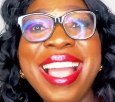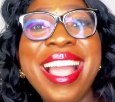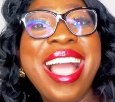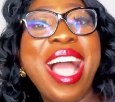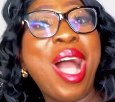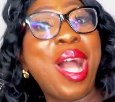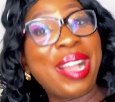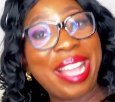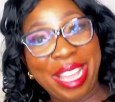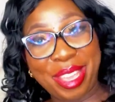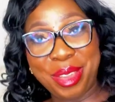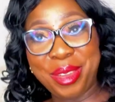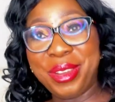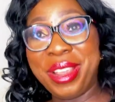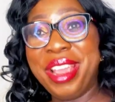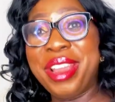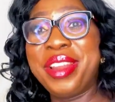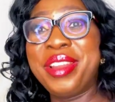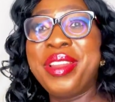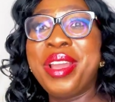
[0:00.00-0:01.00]
How can you
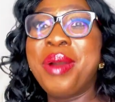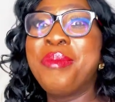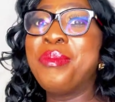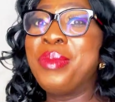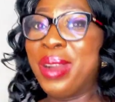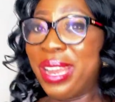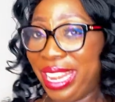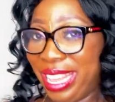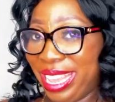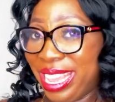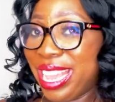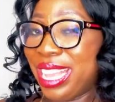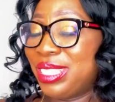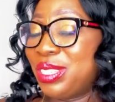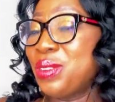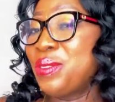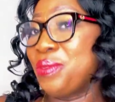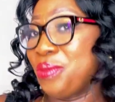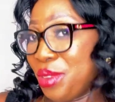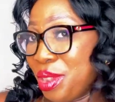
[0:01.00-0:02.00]
earn money? Yes, yeah,
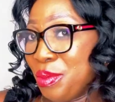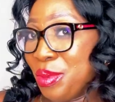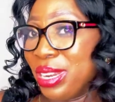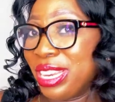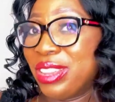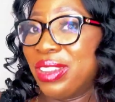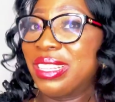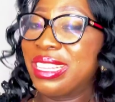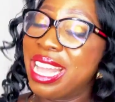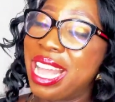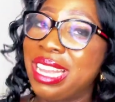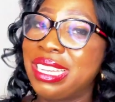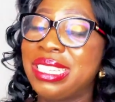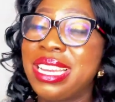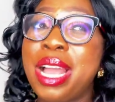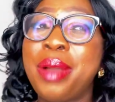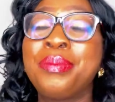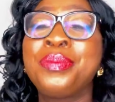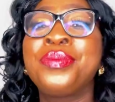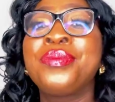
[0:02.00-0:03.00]
so free money on Cash
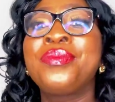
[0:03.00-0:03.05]
App.